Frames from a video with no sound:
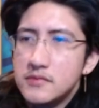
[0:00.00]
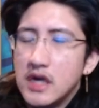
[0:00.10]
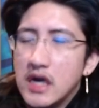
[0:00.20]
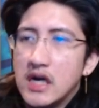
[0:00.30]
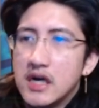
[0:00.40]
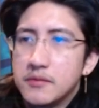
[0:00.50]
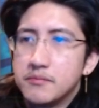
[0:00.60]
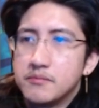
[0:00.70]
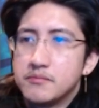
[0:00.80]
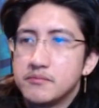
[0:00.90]
I
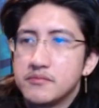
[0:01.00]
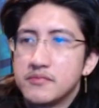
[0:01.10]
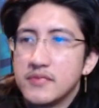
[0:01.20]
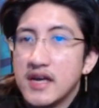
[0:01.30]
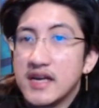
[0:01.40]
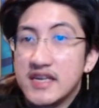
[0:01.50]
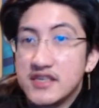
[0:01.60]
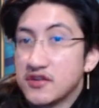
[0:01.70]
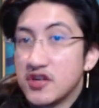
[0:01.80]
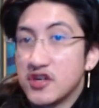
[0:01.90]
guess
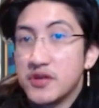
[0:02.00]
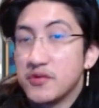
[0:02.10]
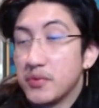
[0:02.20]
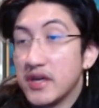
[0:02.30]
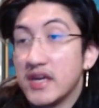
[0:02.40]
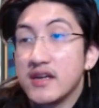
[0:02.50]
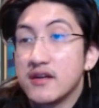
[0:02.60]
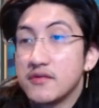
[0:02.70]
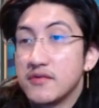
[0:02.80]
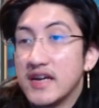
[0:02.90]
they're going to be big,
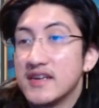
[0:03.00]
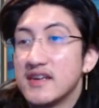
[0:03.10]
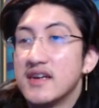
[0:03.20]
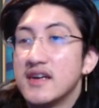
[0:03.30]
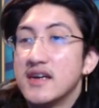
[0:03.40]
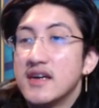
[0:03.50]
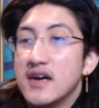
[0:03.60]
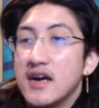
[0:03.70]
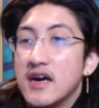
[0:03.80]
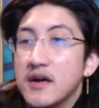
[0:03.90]
right?
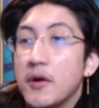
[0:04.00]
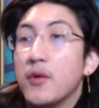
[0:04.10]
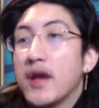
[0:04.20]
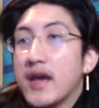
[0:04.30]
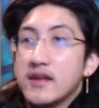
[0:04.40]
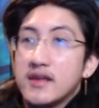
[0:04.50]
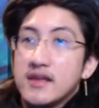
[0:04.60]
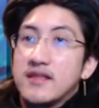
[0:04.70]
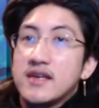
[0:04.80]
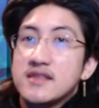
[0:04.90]
Oh, and I
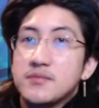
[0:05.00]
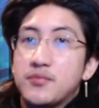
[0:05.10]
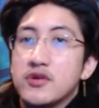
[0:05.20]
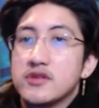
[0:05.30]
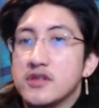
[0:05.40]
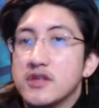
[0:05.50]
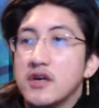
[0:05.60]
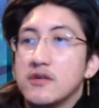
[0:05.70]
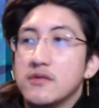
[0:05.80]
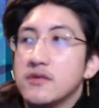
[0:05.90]
think it's important to
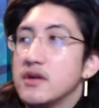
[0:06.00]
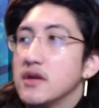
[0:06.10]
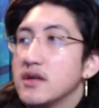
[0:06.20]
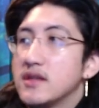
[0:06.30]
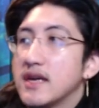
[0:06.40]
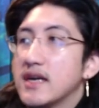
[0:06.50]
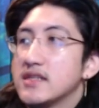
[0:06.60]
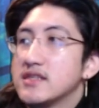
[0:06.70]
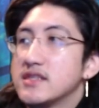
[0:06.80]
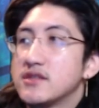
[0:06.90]
note that
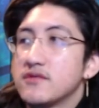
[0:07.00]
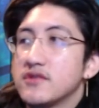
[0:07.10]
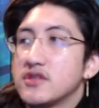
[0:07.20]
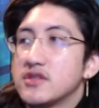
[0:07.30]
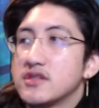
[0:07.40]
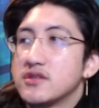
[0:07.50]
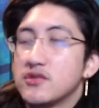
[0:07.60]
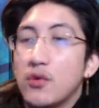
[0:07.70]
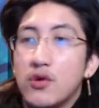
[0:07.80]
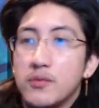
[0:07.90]
Sigil of the
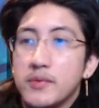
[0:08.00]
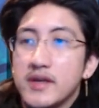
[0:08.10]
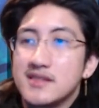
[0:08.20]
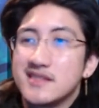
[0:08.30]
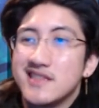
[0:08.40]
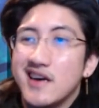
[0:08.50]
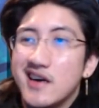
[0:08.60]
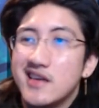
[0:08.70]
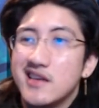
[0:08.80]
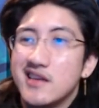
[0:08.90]
Storm is
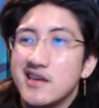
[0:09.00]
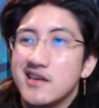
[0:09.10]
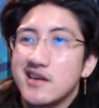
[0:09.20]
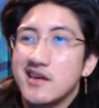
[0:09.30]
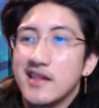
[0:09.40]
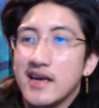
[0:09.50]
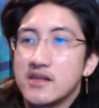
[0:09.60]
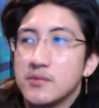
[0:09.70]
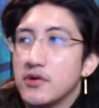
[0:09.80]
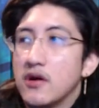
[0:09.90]
not
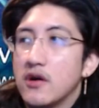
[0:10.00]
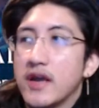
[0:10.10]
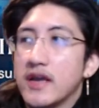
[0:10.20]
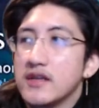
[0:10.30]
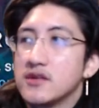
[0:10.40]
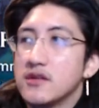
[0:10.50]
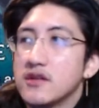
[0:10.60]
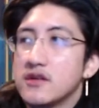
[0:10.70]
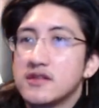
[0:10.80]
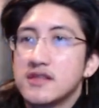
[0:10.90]
collectible. Okay, so it
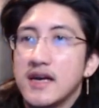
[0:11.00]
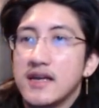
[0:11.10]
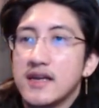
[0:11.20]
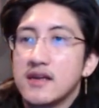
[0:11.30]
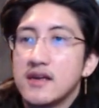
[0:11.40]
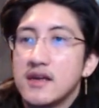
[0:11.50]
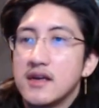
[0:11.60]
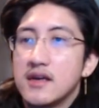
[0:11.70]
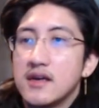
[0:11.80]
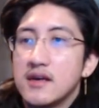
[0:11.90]
looks like
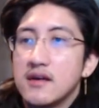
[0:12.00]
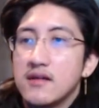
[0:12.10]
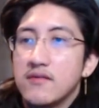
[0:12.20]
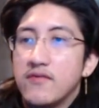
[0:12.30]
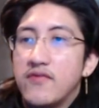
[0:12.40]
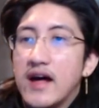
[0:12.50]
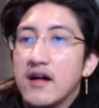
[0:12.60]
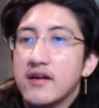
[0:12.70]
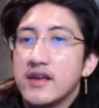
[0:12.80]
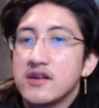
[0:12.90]

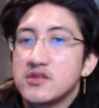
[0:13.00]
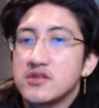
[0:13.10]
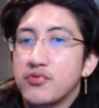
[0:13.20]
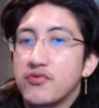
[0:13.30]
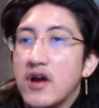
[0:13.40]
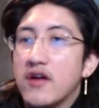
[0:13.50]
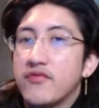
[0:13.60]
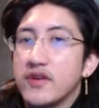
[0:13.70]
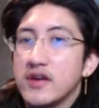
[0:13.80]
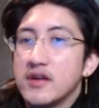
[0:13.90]
Valhir's
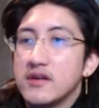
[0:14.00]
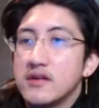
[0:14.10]
Prophet